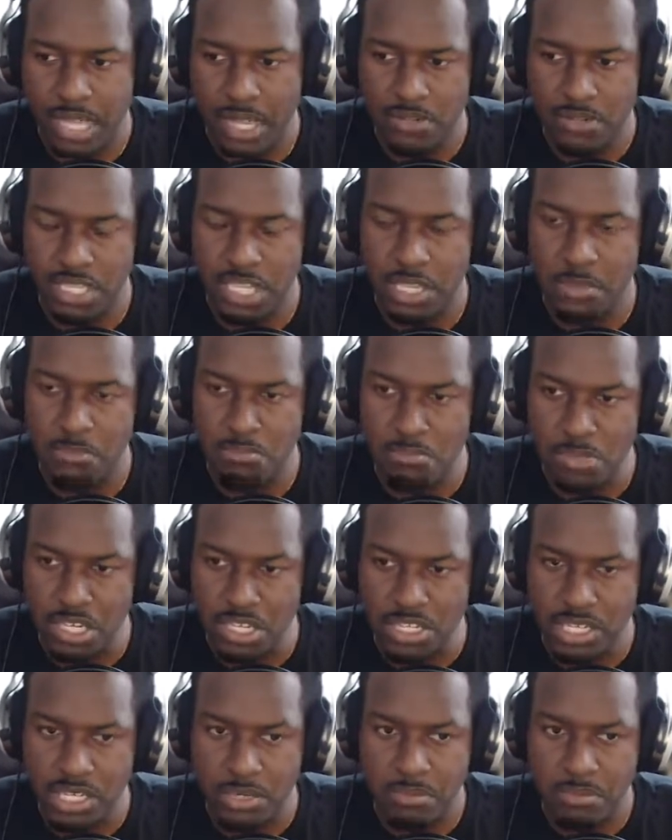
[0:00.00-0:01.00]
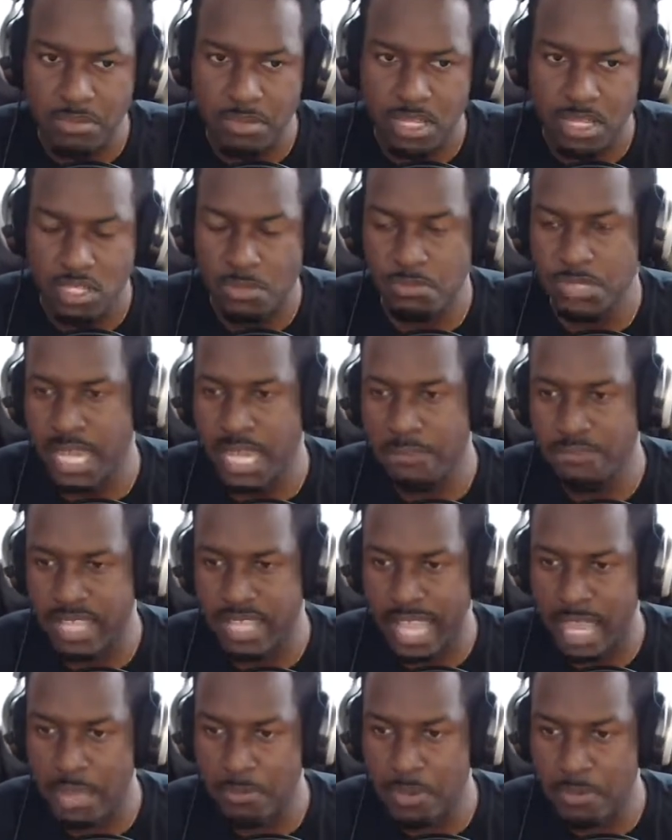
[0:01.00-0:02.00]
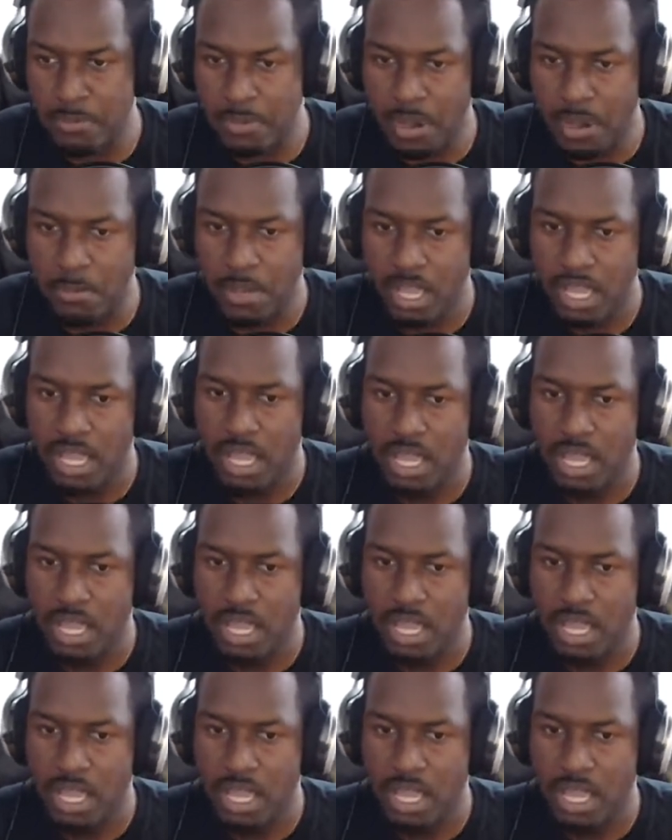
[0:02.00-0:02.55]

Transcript: I would say, medium. Sometimes they amp him up.